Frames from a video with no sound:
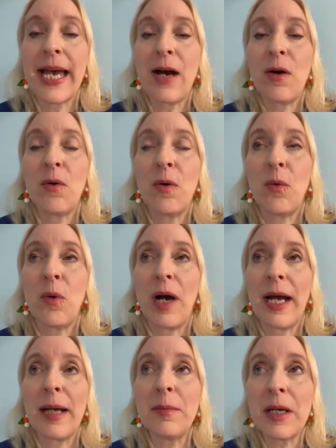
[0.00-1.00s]
Now,
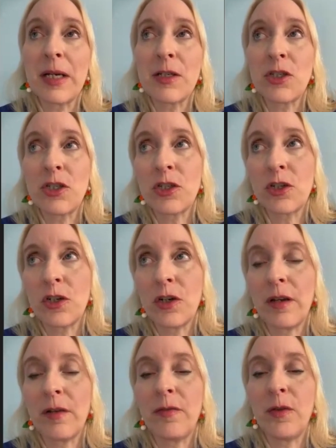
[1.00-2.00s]
I'm not sure
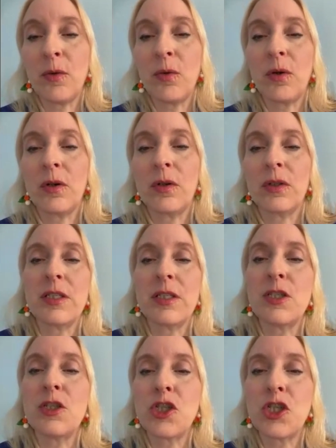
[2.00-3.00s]
if your
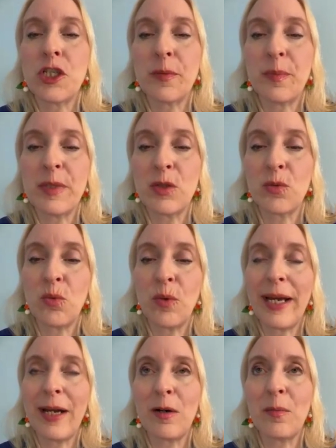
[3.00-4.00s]
listenership is
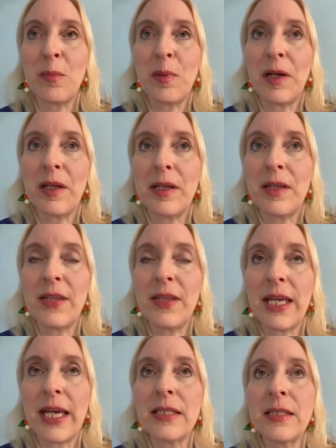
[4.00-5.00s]
aware, but
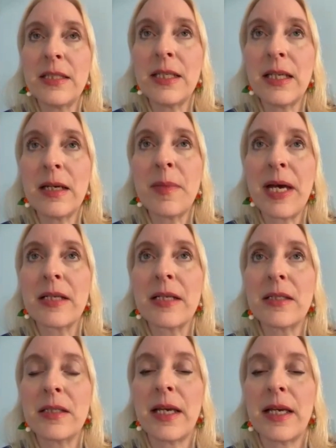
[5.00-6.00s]
the
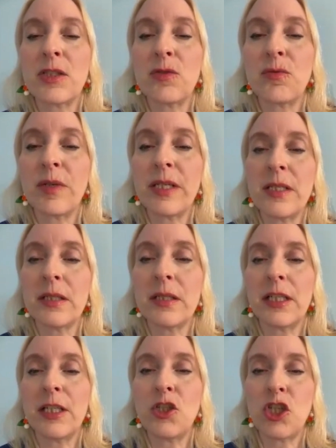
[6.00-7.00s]
SDMS has
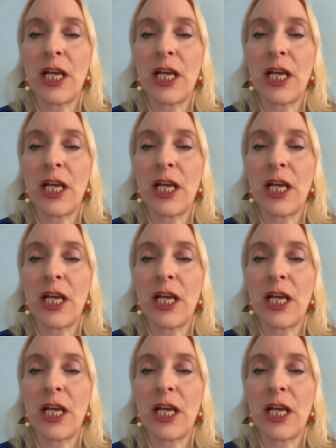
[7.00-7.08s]
recently